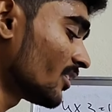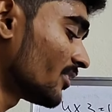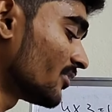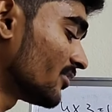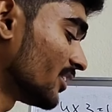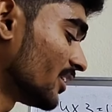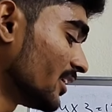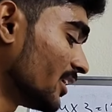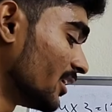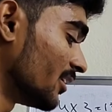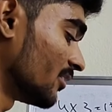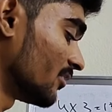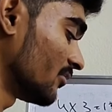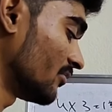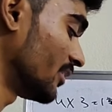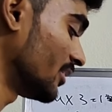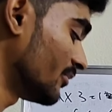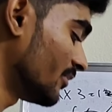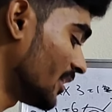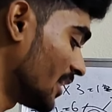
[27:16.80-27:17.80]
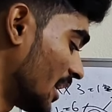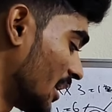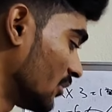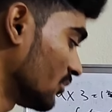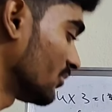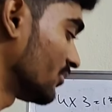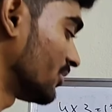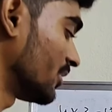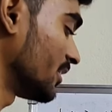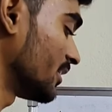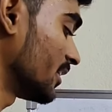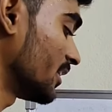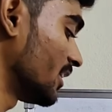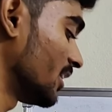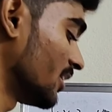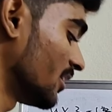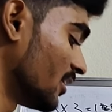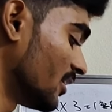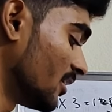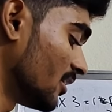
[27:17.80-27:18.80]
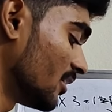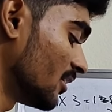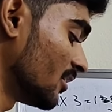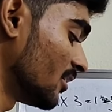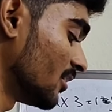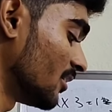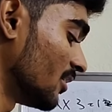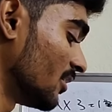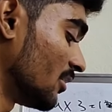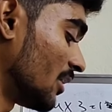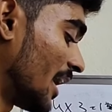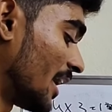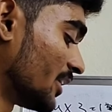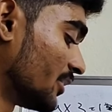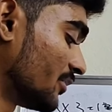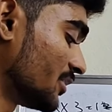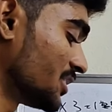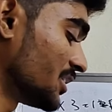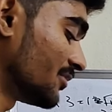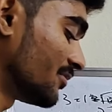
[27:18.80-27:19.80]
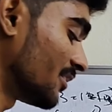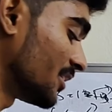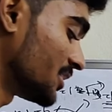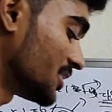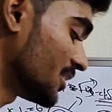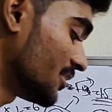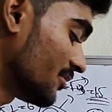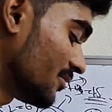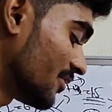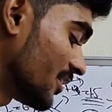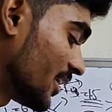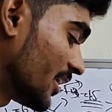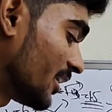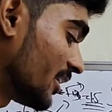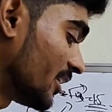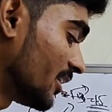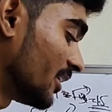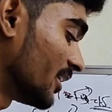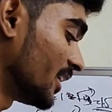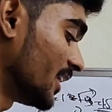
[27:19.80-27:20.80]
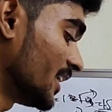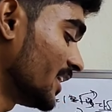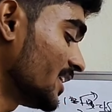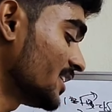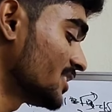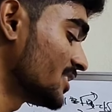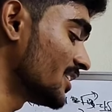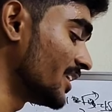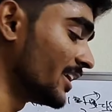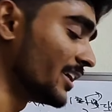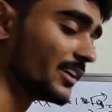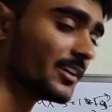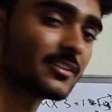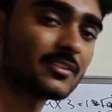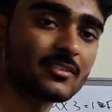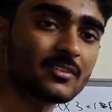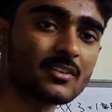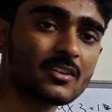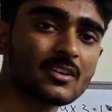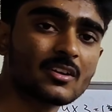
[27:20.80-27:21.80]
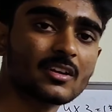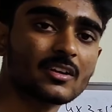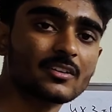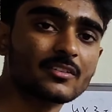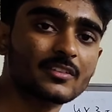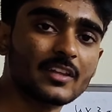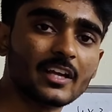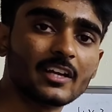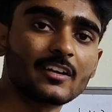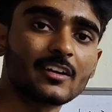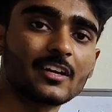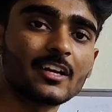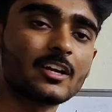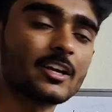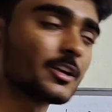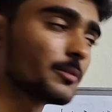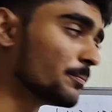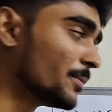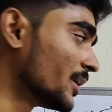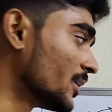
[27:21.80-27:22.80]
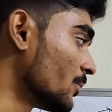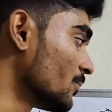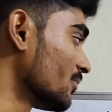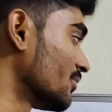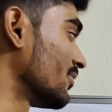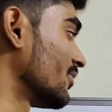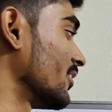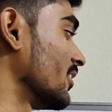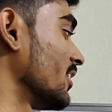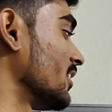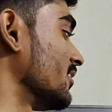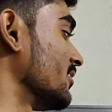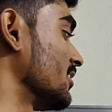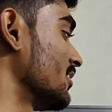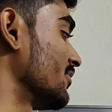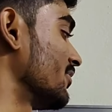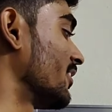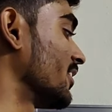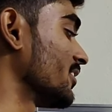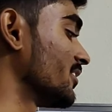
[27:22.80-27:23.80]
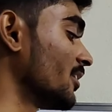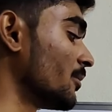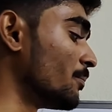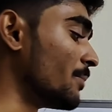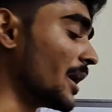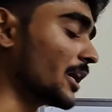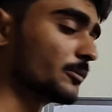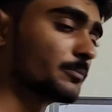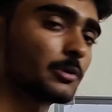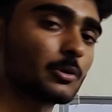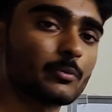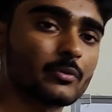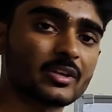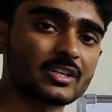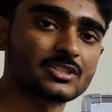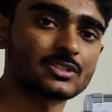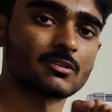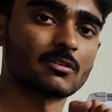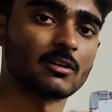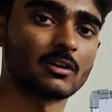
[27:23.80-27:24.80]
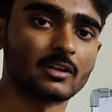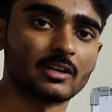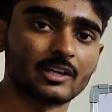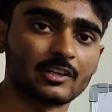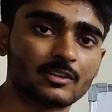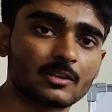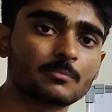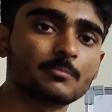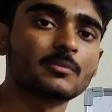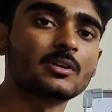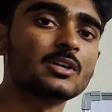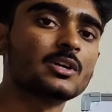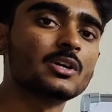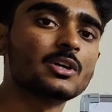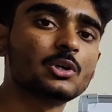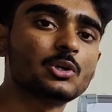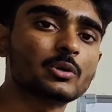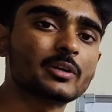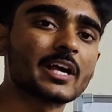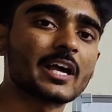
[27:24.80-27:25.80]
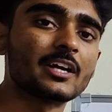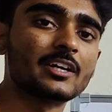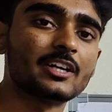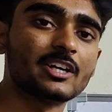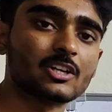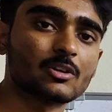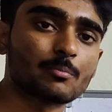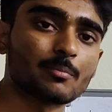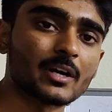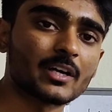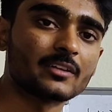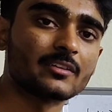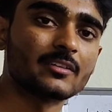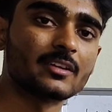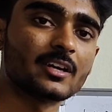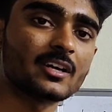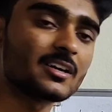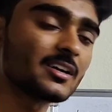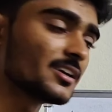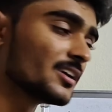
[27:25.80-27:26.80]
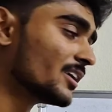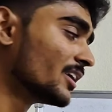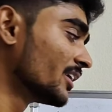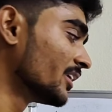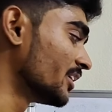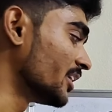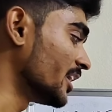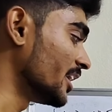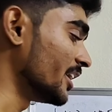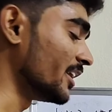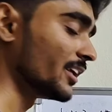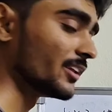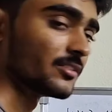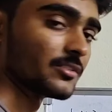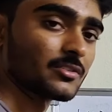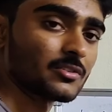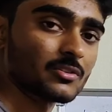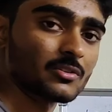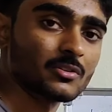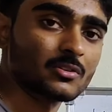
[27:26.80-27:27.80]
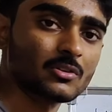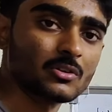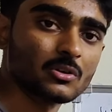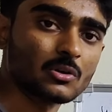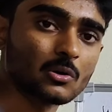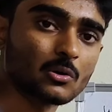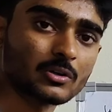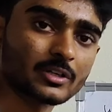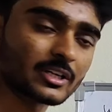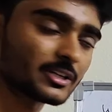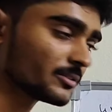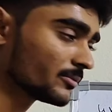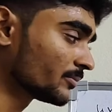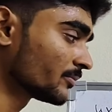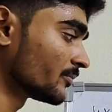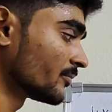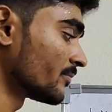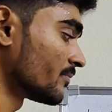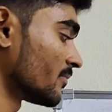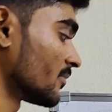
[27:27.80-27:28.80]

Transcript: single activation function for an each layers, then it becomes easy for the backpropagation algorithm to determine the gradients. Okay,